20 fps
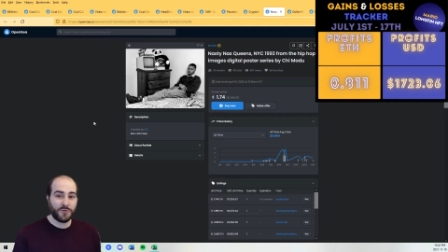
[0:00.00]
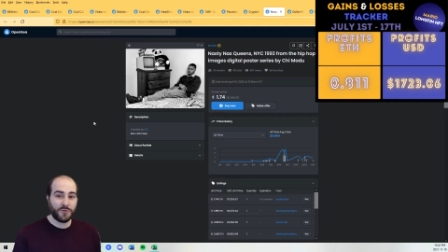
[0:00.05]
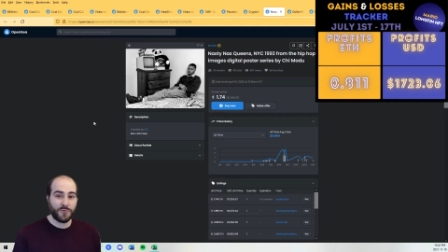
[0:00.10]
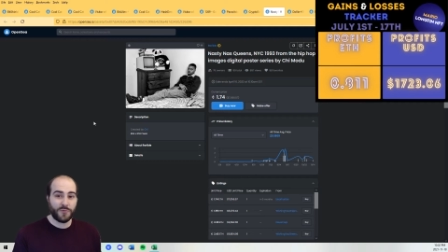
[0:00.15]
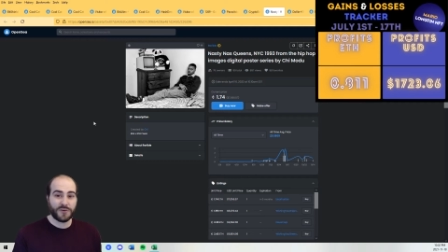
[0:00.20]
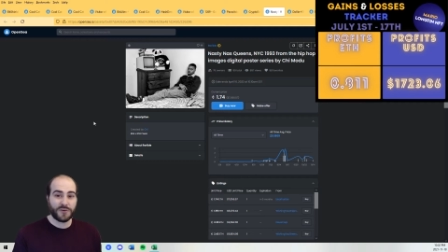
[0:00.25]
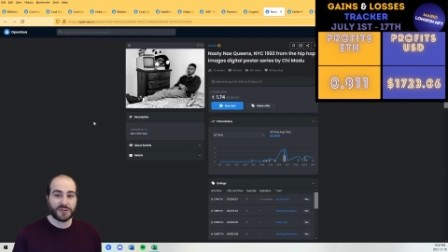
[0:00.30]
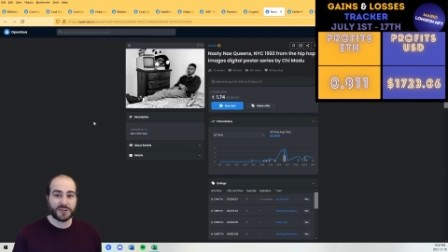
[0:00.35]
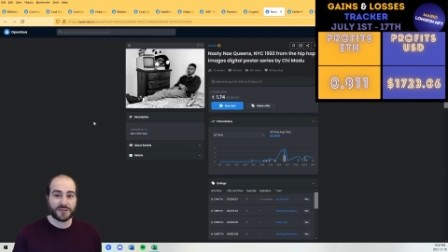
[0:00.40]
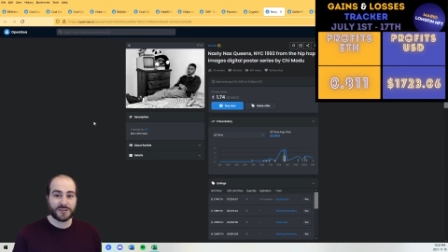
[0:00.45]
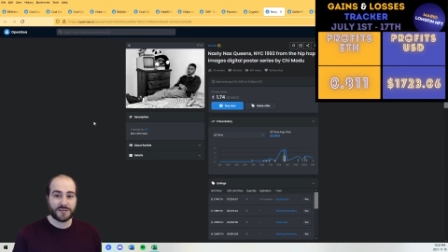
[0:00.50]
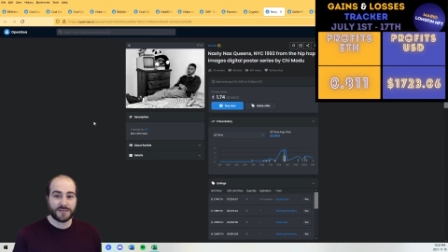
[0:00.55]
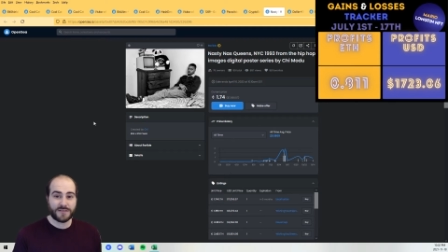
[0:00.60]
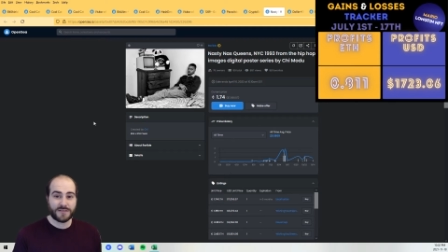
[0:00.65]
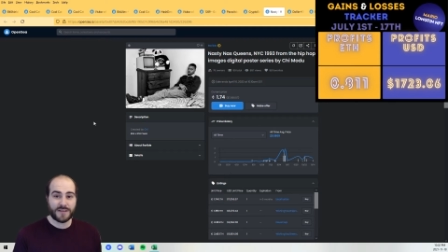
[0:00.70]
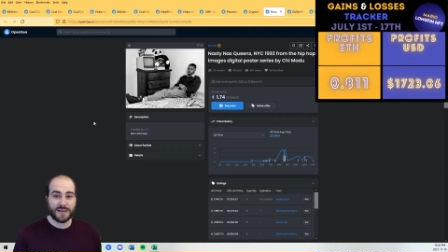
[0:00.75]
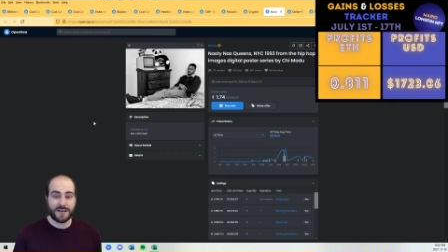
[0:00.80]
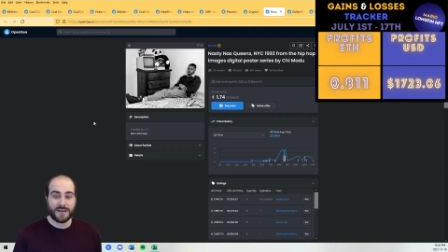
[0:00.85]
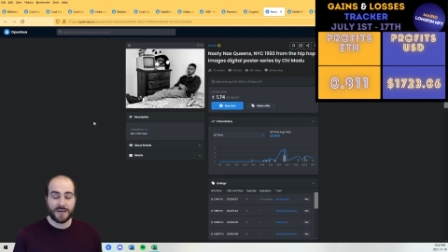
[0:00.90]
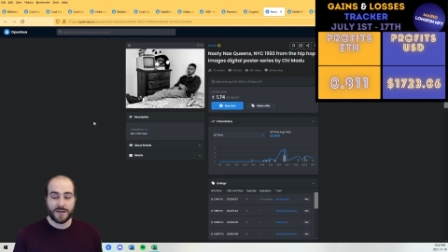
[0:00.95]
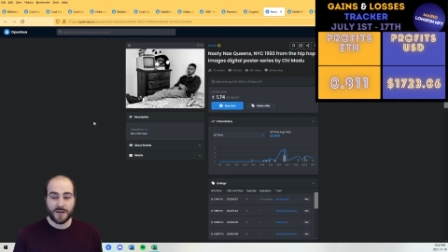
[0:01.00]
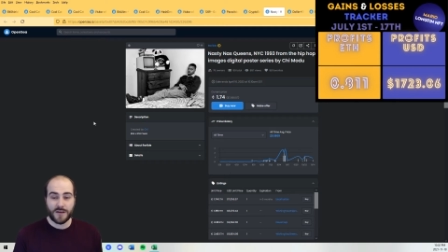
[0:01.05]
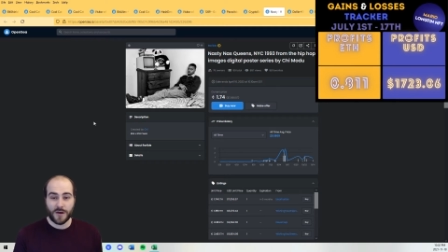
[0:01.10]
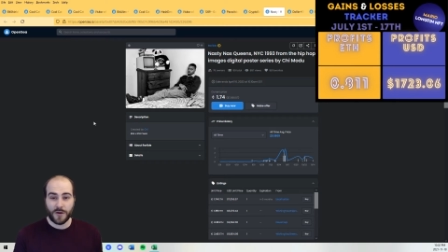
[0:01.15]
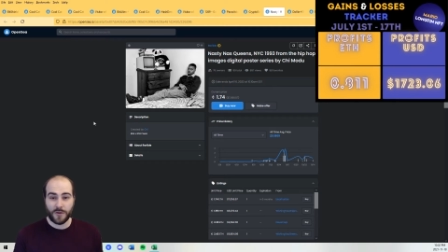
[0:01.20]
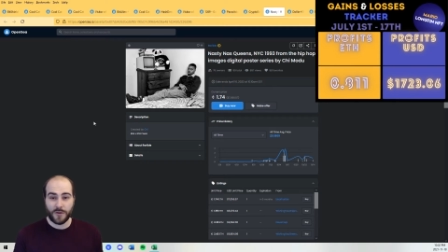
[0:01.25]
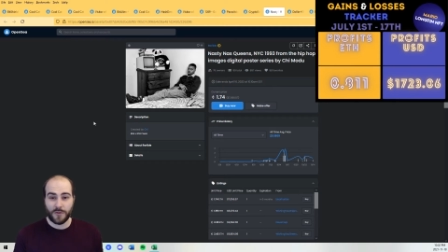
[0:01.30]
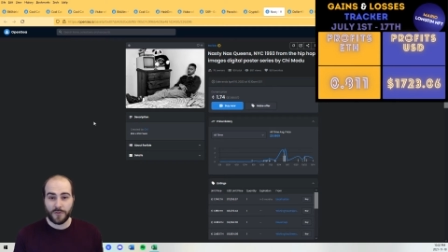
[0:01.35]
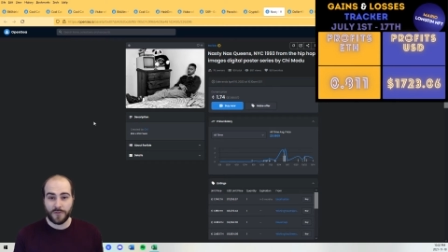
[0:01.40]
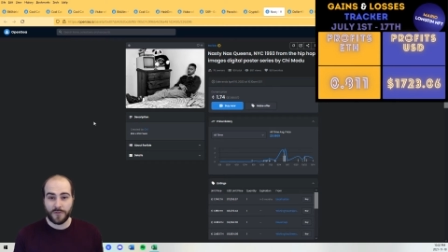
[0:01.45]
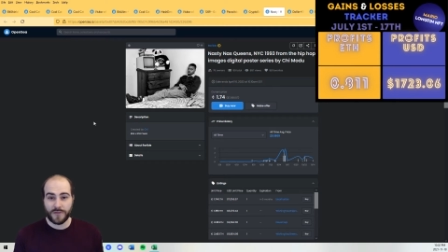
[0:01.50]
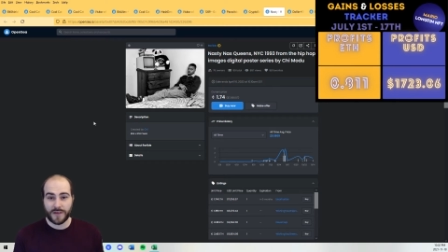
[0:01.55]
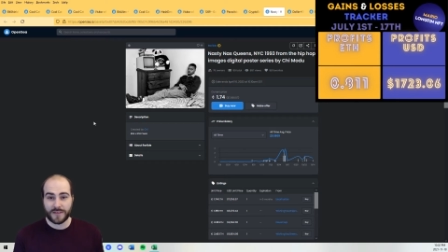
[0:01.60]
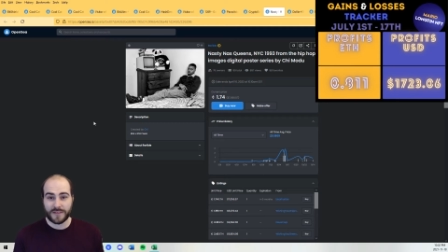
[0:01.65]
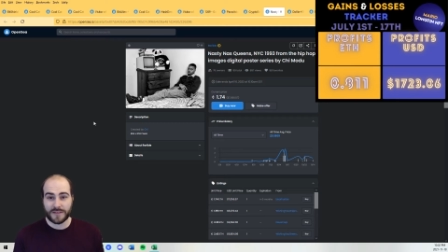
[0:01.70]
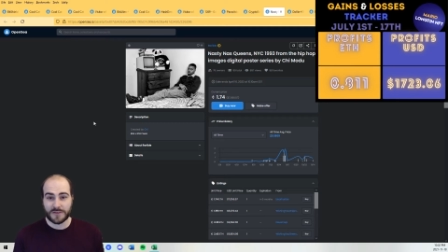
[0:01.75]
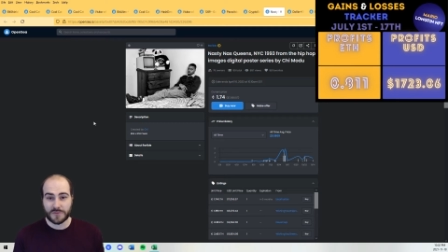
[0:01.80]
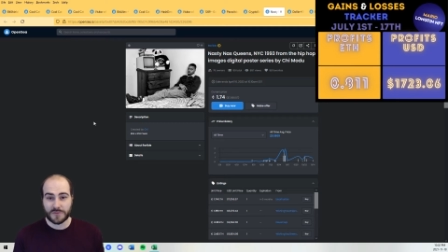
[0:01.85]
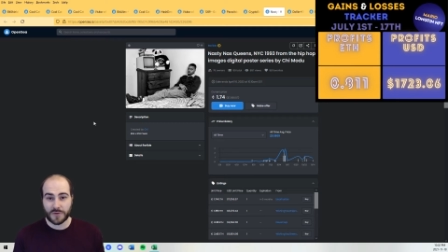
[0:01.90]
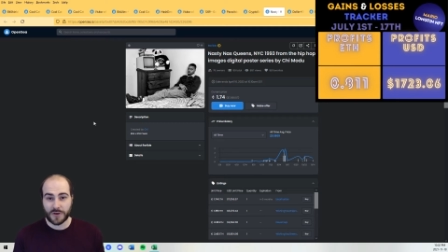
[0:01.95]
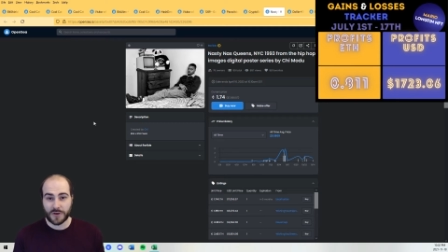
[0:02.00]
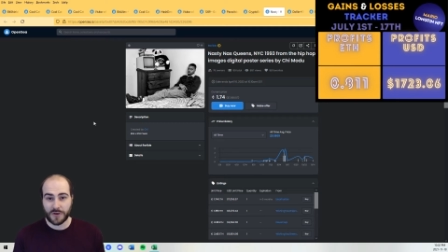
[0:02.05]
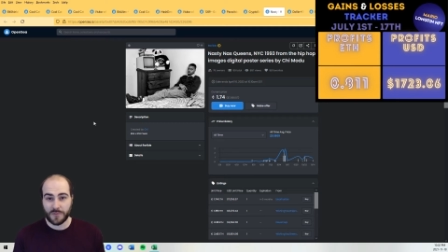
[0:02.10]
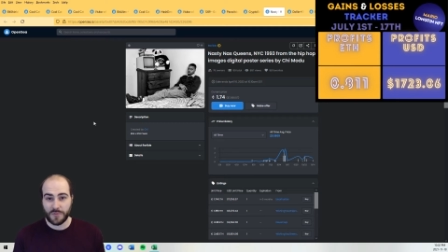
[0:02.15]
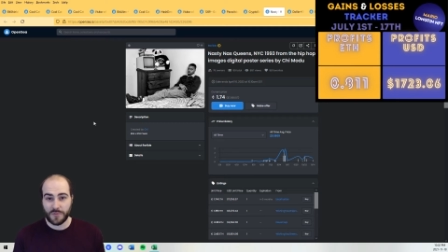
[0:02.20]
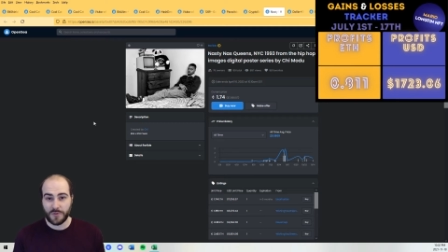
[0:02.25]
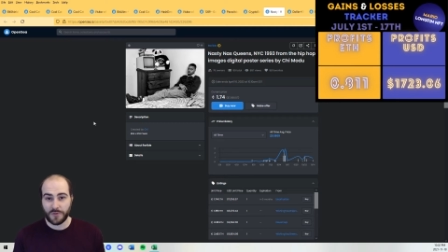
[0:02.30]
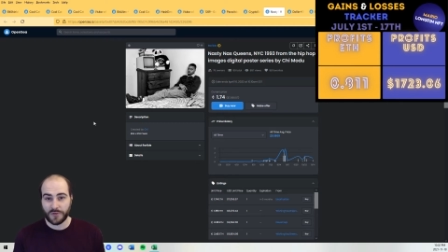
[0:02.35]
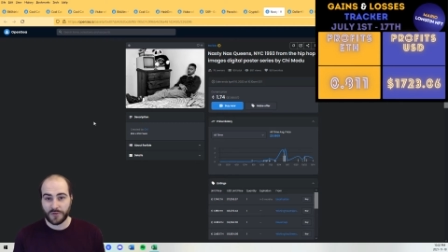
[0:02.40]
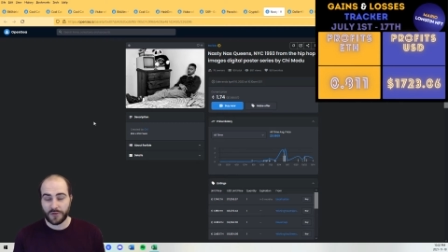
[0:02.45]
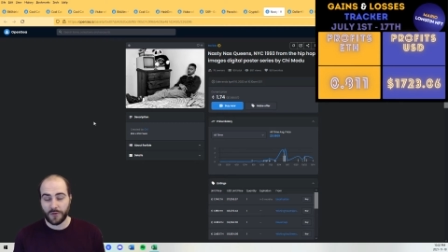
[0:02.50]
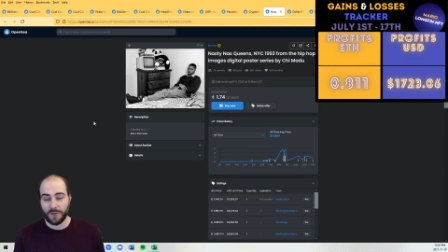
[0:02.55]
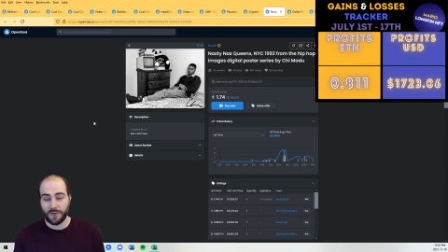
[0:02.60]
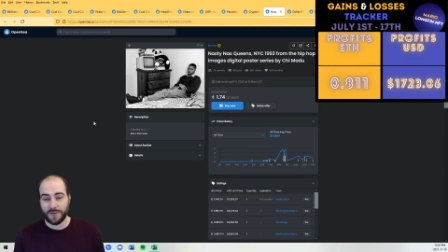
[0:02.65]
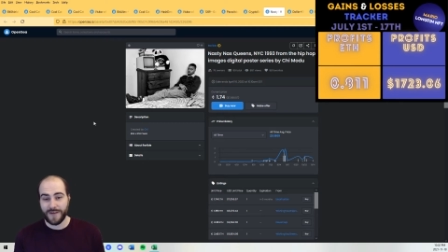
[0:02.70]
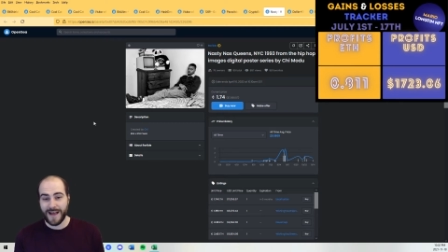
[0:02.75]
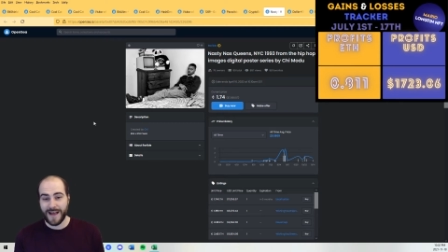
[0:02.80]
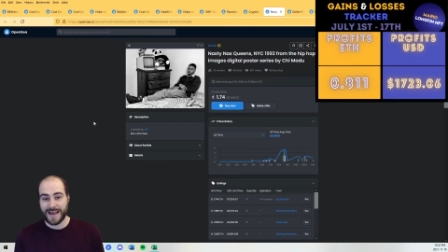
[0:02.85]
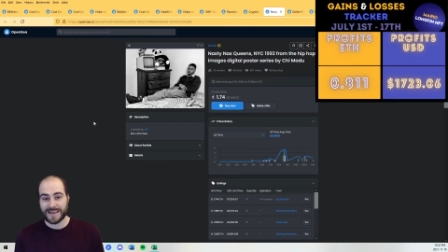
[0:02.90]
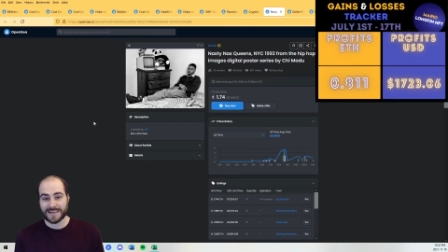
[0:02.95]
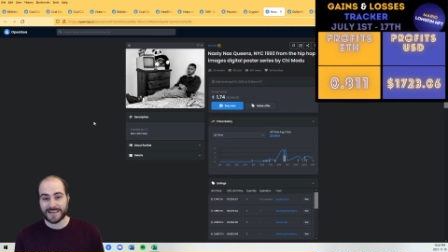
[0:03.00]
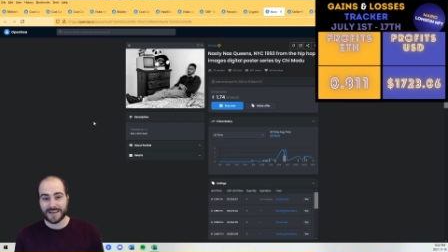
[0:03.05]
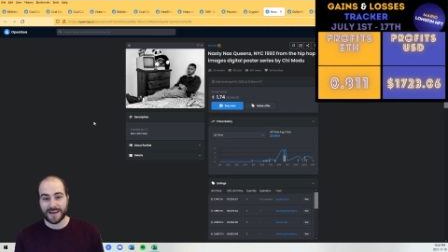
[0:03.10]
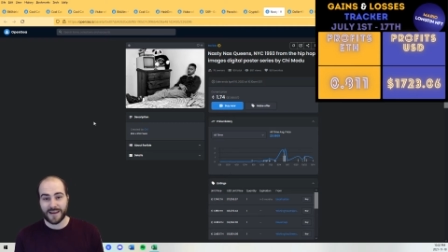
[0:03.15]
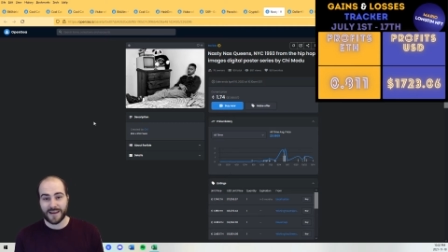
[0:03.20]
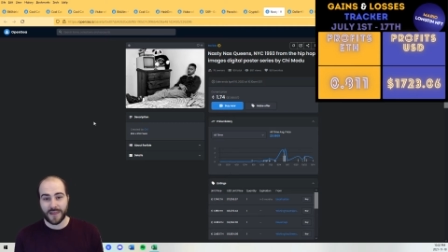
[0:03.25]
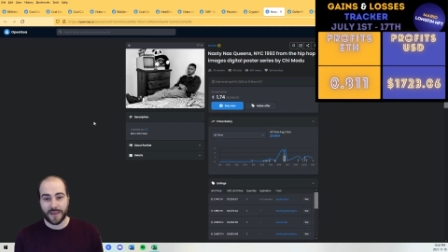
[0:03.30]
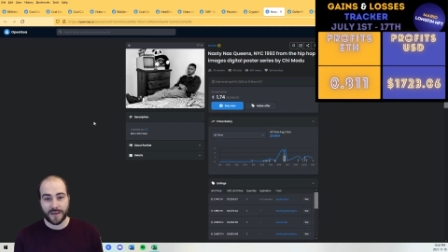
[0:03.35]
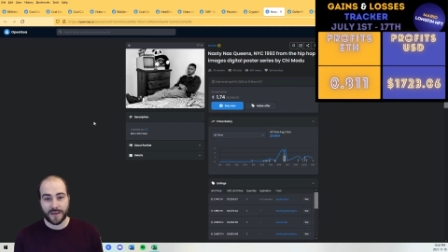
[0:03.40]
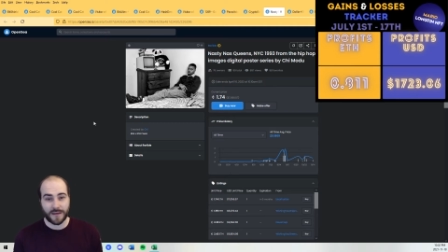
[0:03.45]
We just didn't know that these were gonna moon so fast, kind of thing.